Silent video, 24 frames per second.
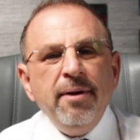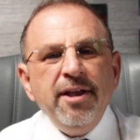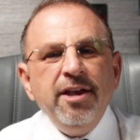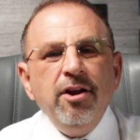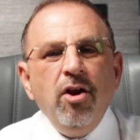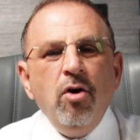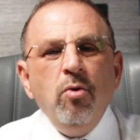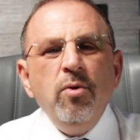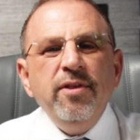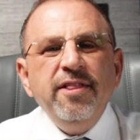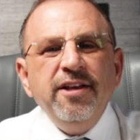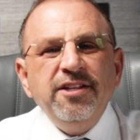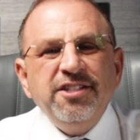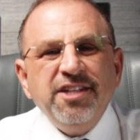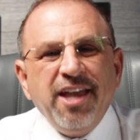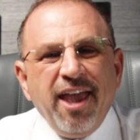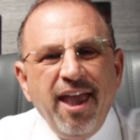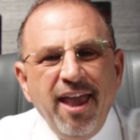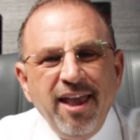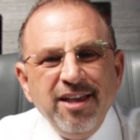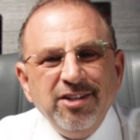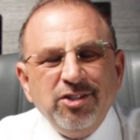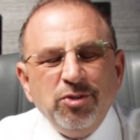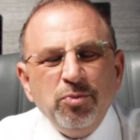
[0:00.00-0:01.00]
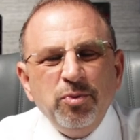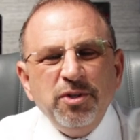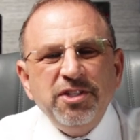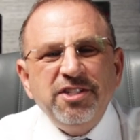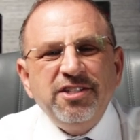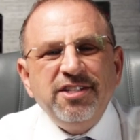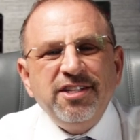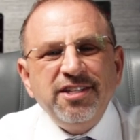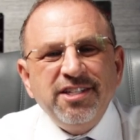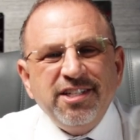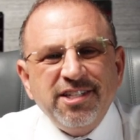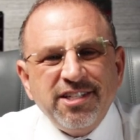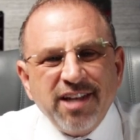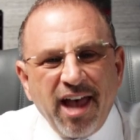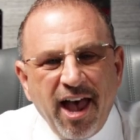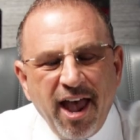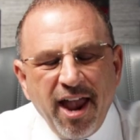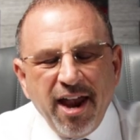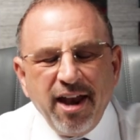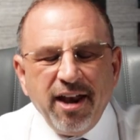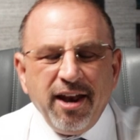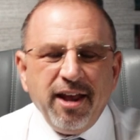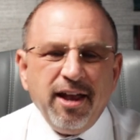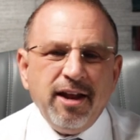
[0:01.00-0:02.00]
But you know, when this case was
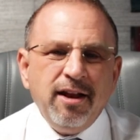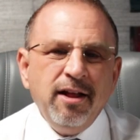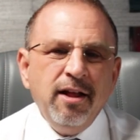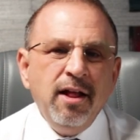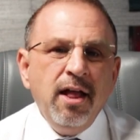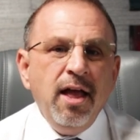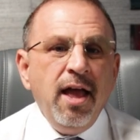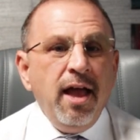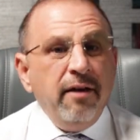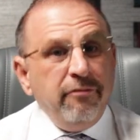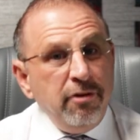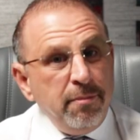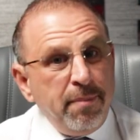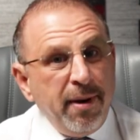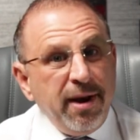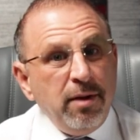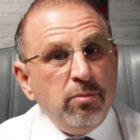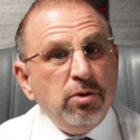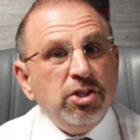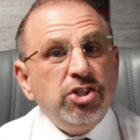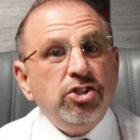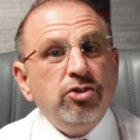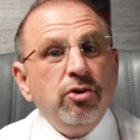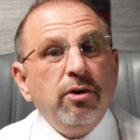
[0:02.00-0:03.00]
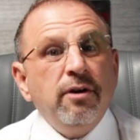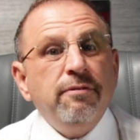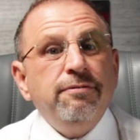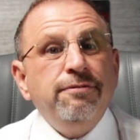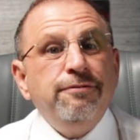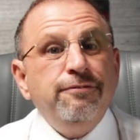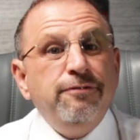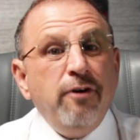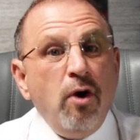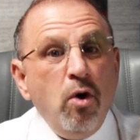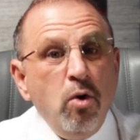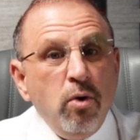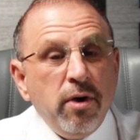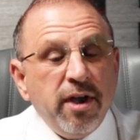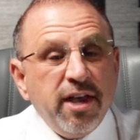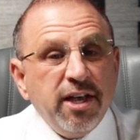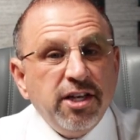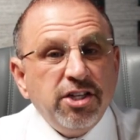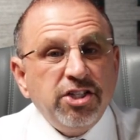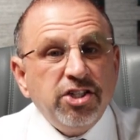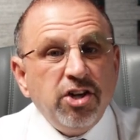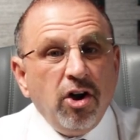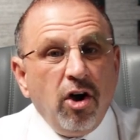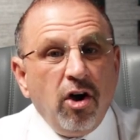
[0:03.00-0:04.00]
decided, everybody was sort of
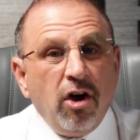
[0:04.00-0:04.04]
focused